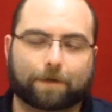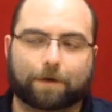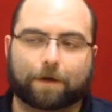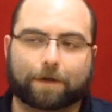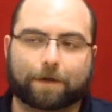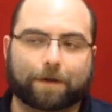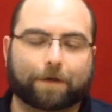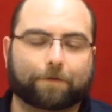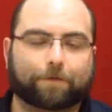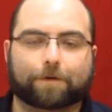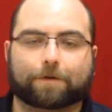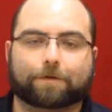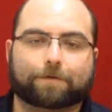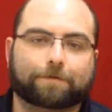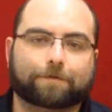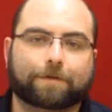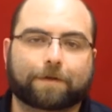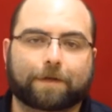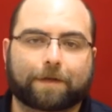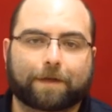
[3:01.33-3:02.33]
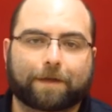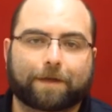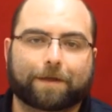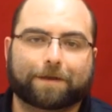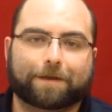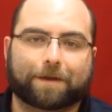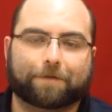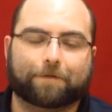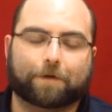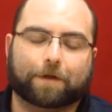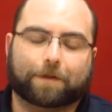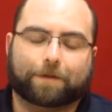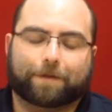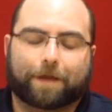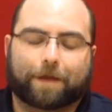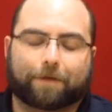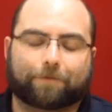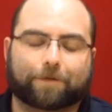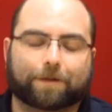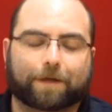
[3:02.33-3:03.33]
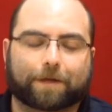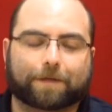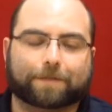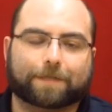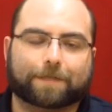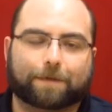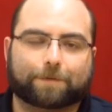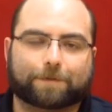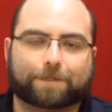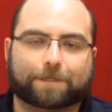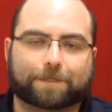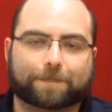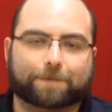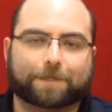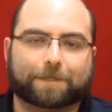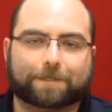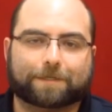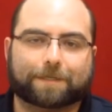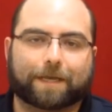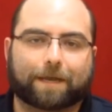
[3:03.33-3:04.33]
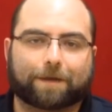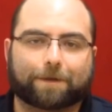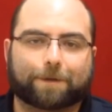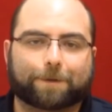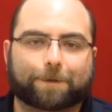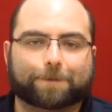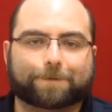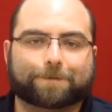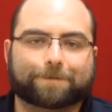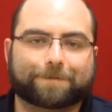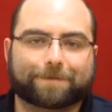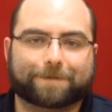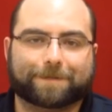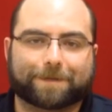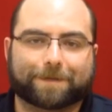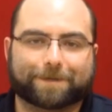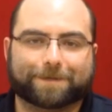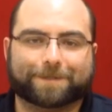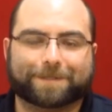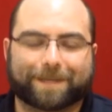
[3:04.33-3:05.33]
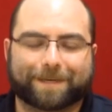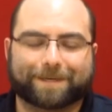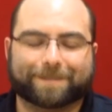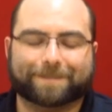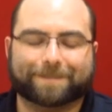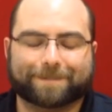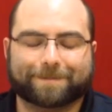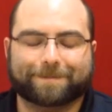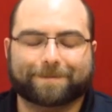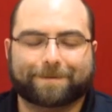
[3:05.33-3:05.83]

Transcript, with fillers: know, I never, never have a lot of time to just be sat alone. So it's nice.